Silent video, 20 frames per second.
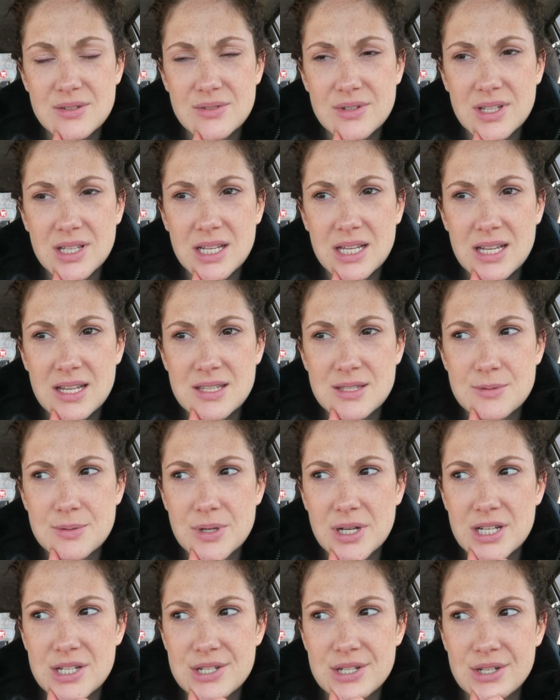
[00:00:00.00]
A really
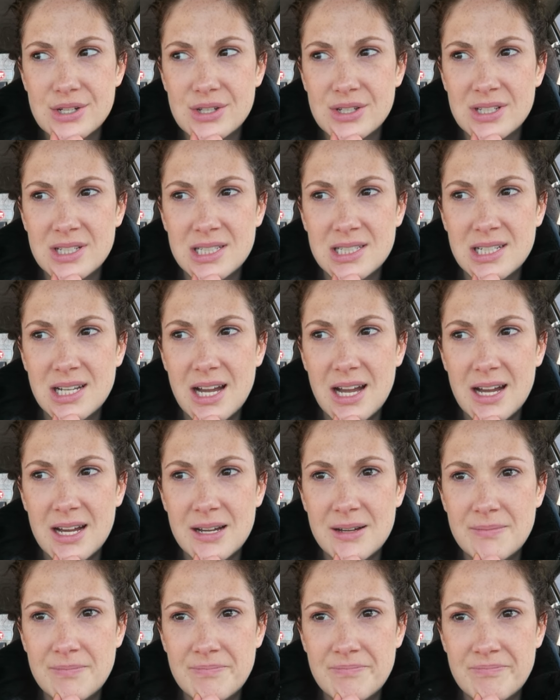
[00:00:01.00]
inspirational
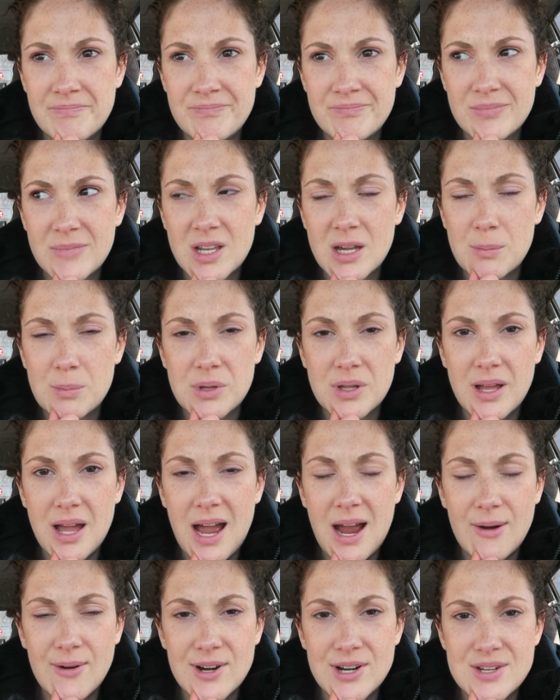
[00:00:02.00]
um, couple of
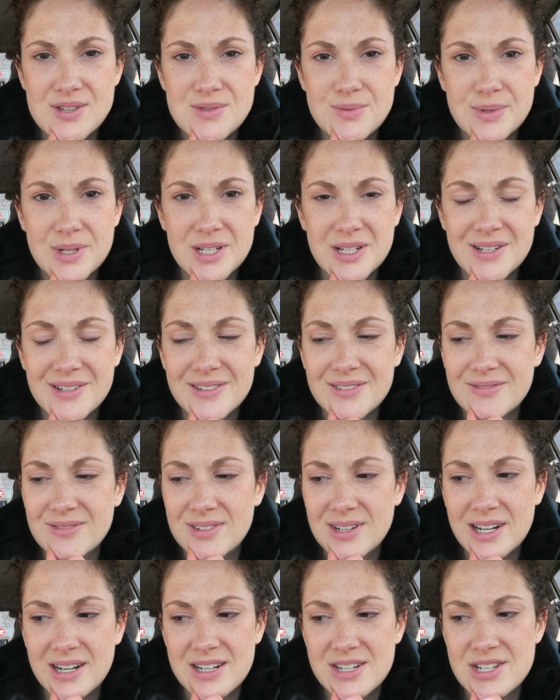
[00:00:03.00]
hours where
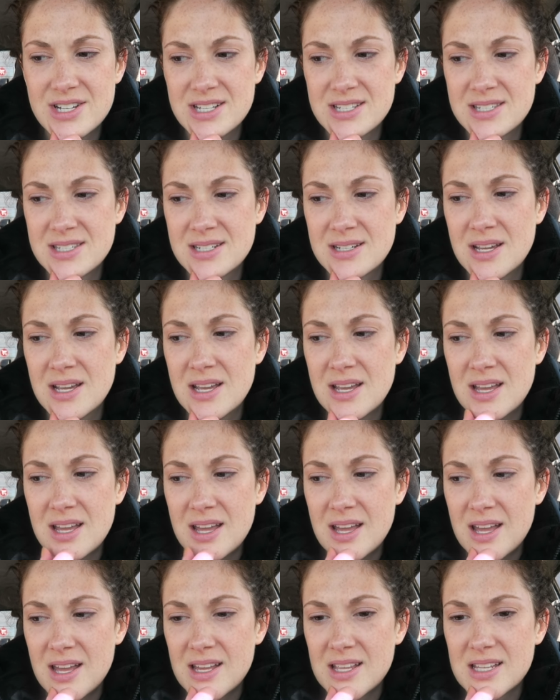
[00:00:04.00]
we're just
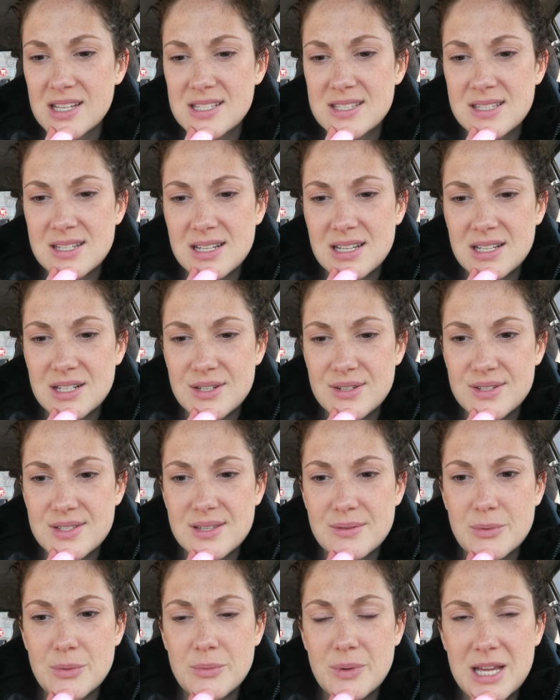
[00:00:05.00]
listening to
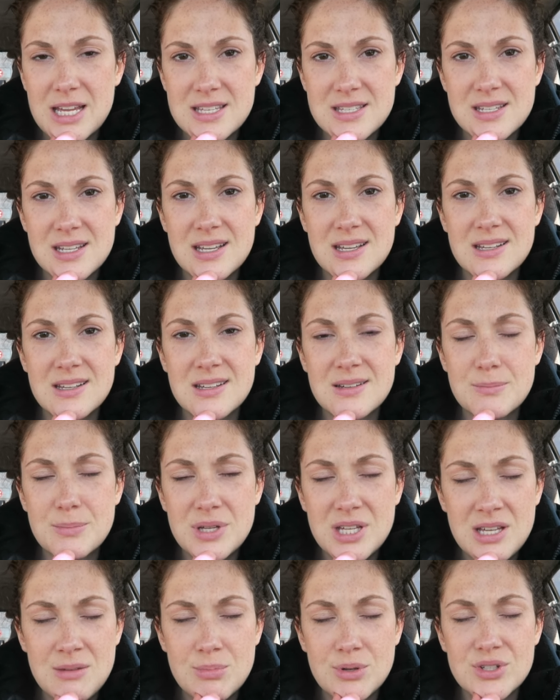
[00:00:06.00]
some amazing
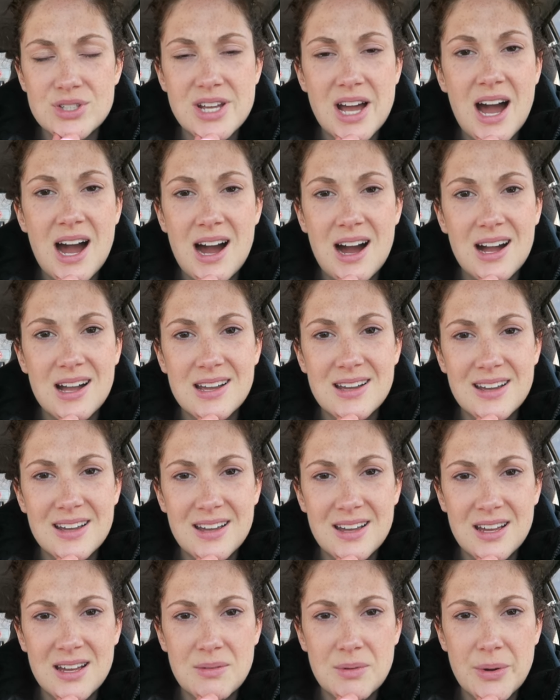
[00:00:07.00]
people talk
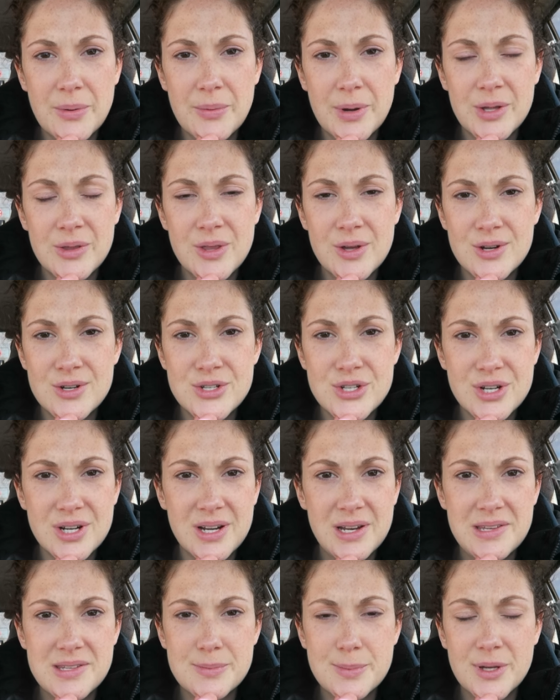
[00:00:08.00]
um, about their
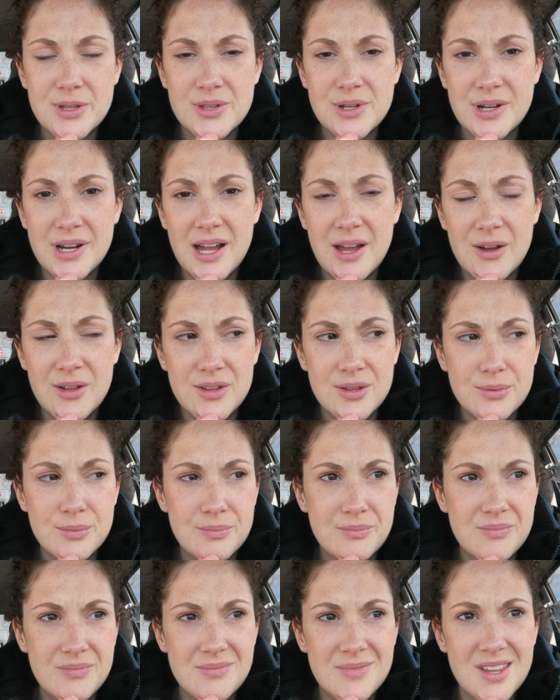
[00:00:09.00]
journeys, about their health,
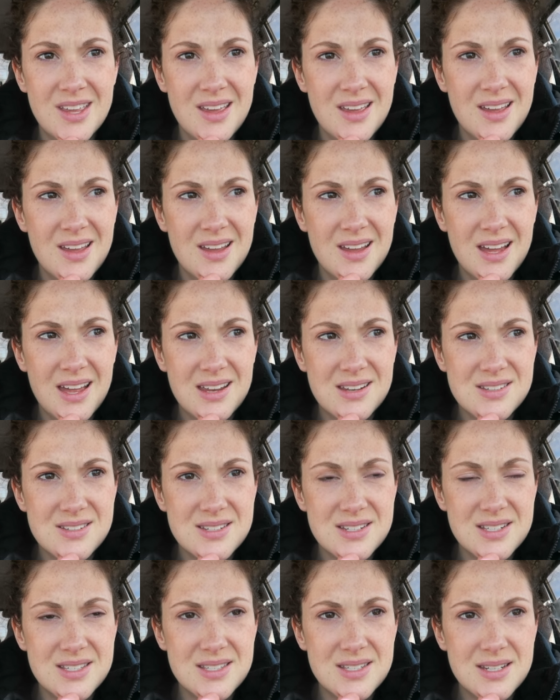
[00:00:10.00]
and,
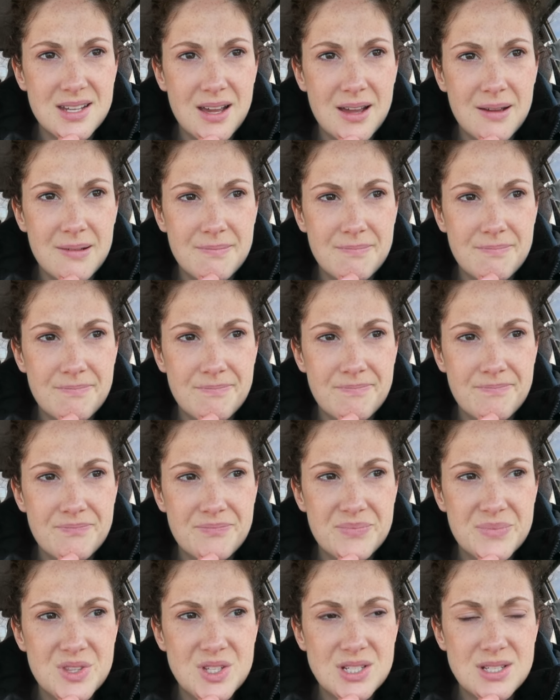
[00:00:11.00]
and just um,
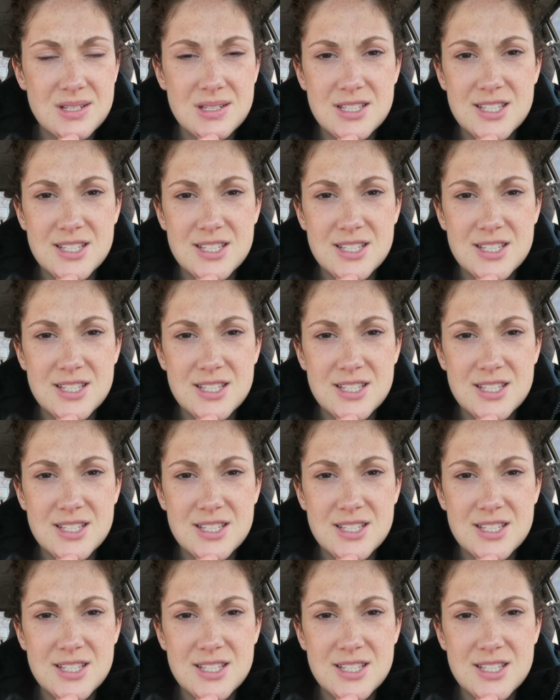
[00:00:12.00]
just